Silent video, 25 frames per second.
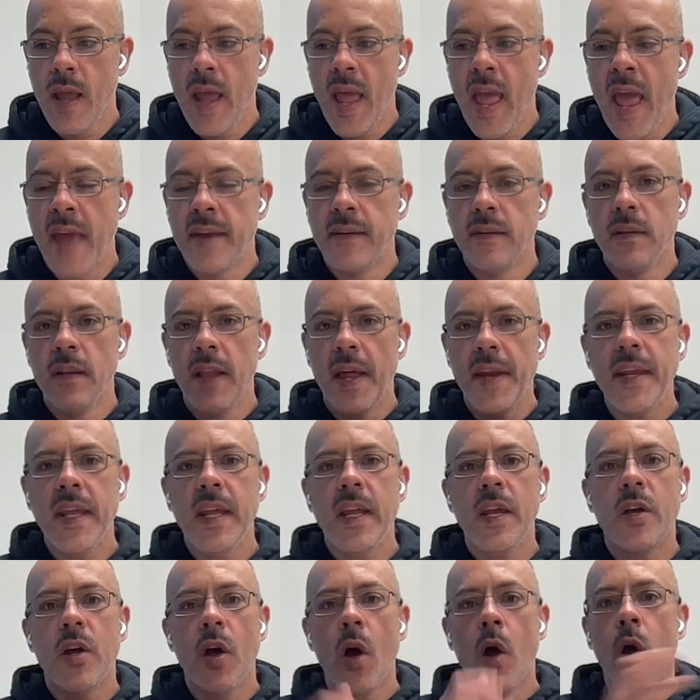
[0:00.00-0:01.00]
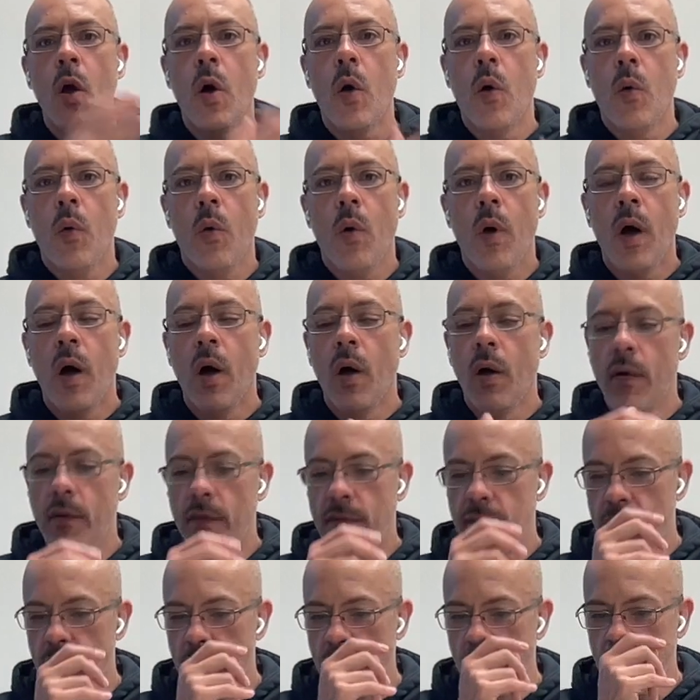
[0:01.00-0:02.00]
and a letting go
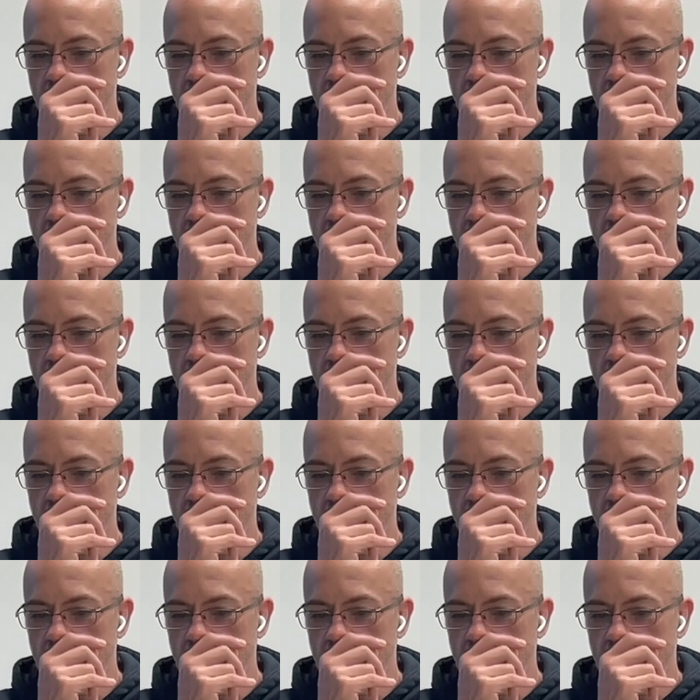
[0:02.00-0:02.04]
of